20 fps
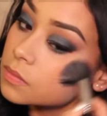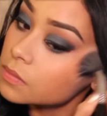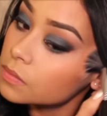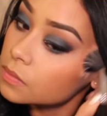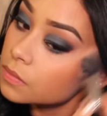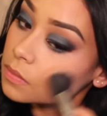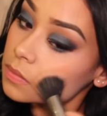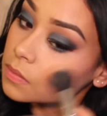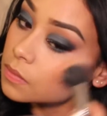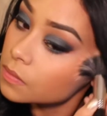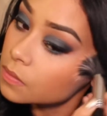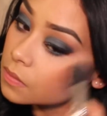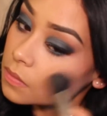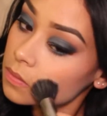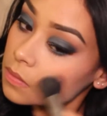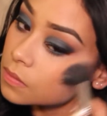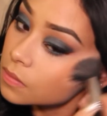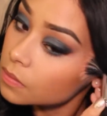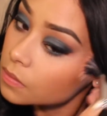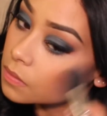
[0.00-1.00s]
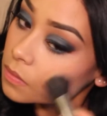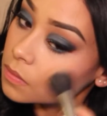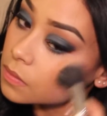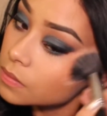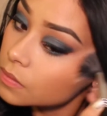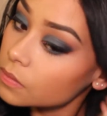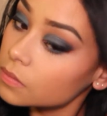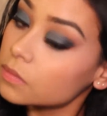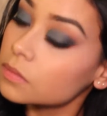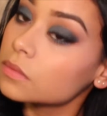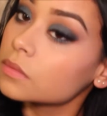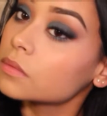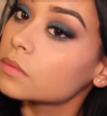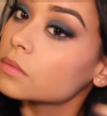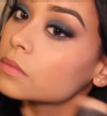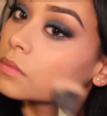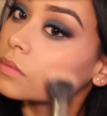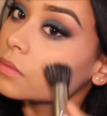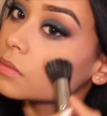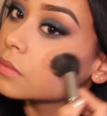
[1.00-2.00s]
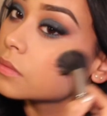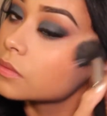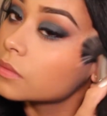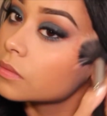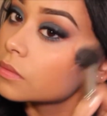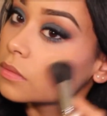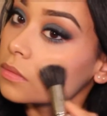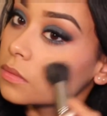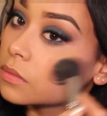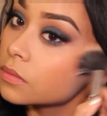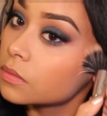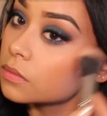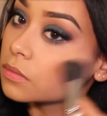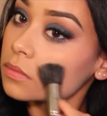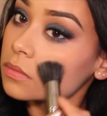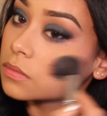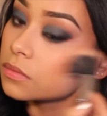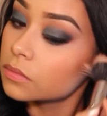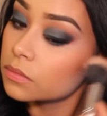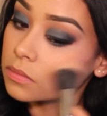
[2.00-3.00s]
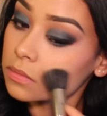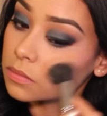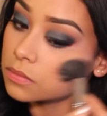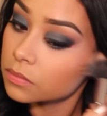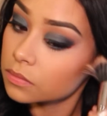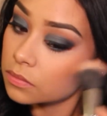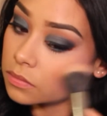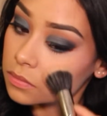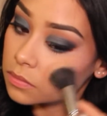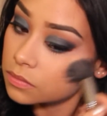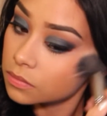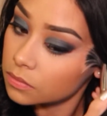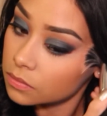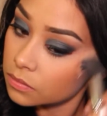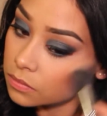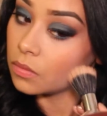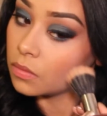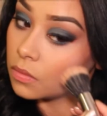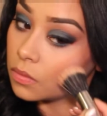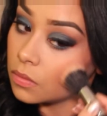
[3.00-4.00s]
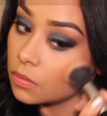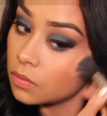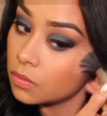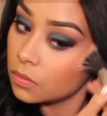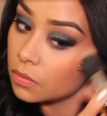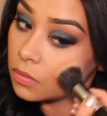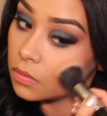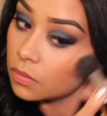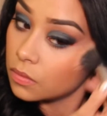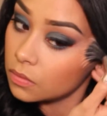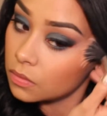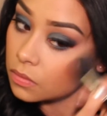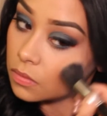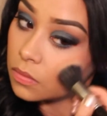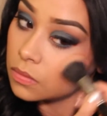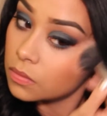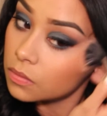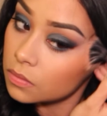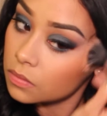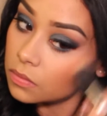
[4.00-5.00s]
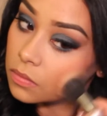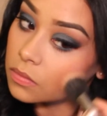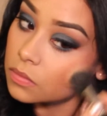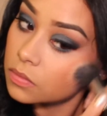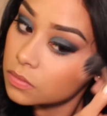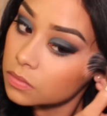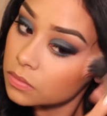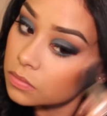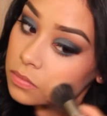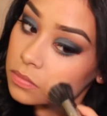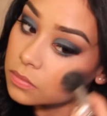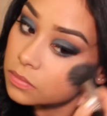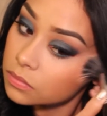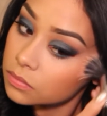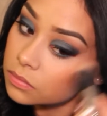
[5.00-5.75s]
No one is speaking in this clip.